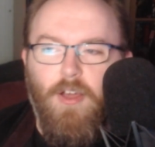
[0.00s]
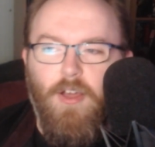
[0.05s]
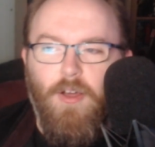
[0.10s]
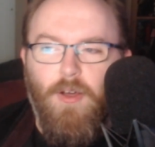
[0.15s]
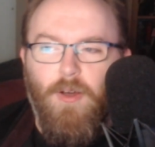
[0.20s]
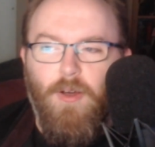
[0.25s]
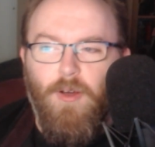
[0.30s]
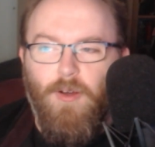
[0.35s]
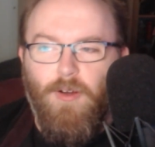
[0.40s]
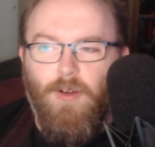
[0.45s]

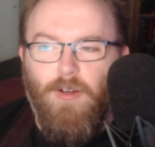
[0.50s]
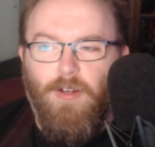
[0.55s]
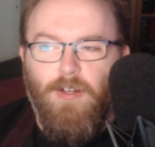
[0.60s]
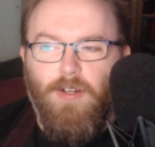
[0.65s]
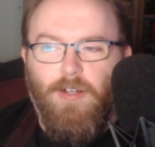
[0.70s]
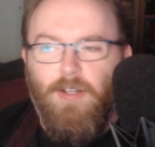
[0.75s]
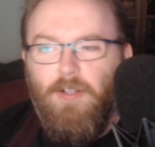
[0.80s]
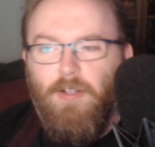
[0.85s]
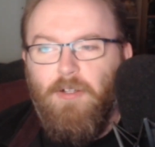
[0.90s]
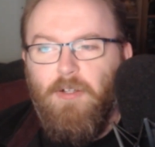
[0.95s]

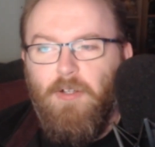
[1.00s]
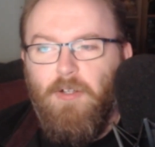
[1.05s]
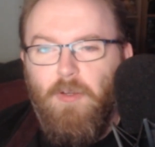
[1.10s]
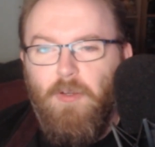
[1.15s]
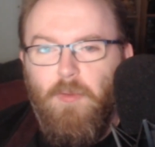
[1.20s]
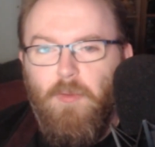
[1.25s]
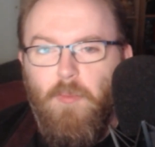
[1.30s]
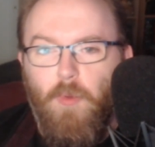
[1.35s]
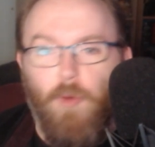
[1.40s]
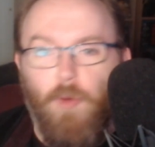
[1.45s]
or
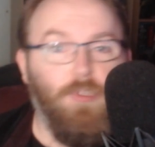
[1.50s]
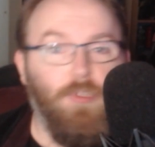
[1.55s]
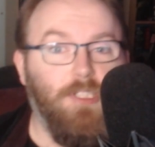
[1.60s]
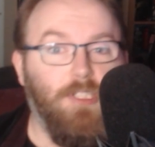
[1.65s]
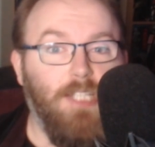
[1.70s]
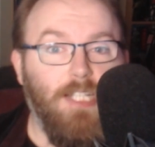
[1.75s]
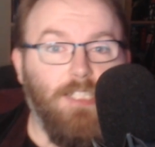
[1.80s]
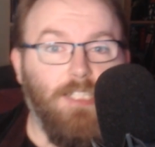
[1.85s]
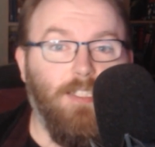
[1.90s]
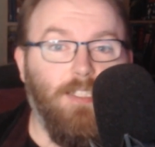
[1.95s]
more
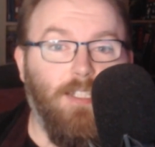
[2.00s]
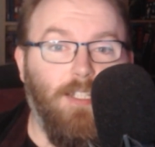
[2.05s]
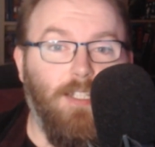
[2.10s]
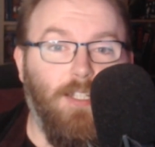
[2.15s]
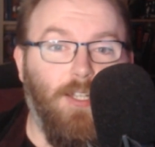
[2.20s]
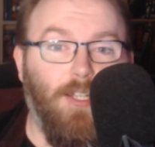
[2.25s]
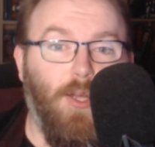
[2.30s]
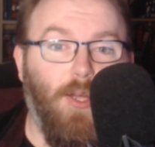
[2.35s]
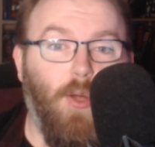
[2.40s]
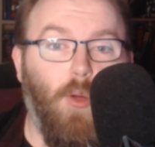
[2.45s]

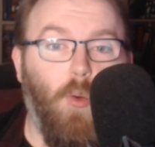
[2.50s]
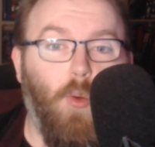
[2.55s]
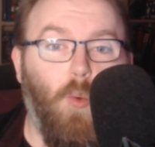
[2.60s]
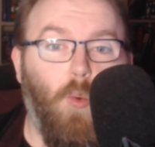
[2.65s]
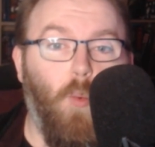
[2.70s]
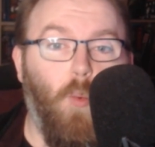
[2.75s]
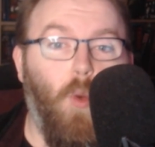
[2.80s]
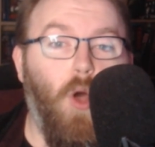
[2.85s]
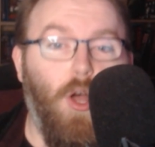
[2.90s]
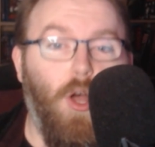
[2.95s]
precisely,
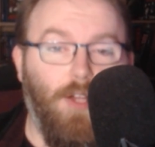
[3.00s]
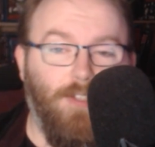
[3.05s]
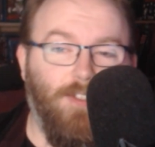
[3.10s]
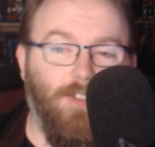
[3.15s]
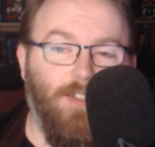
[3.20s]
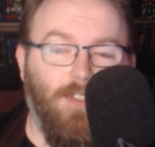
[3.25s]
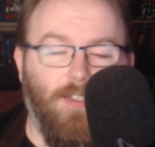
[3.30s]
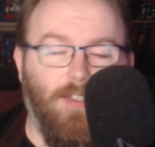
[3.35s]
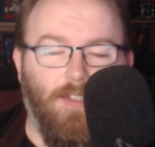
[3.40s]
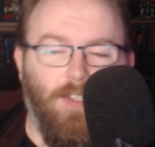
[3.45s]

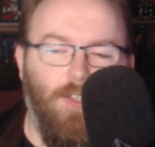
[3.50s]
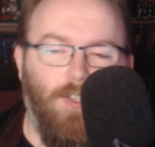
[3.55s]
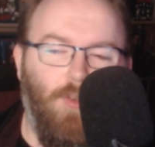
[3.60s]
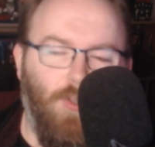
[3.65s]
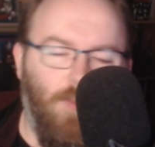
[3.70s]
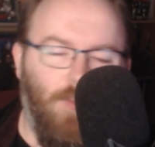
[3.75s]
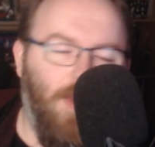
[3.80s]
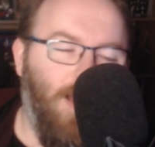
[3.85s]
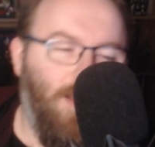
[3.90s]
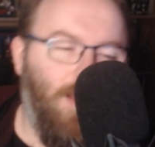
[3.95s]
what the
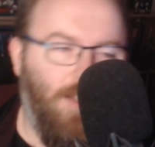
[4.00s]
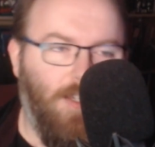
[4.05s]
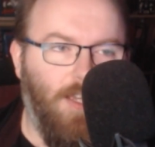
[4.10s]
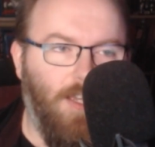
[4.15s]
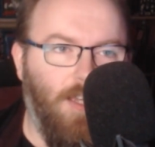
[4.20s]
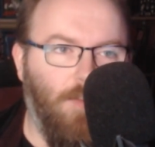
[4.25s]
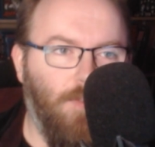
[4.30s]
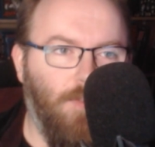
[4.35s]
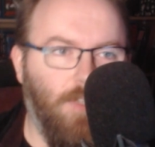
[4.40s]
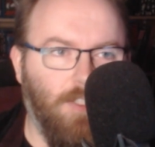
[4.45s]
old man in the
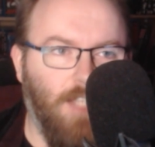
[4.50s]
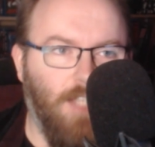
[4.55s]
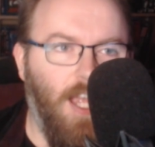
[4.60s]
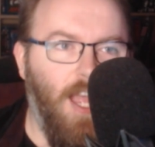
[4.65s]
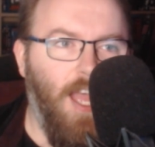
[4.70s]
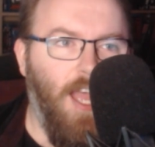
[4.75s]
cave is.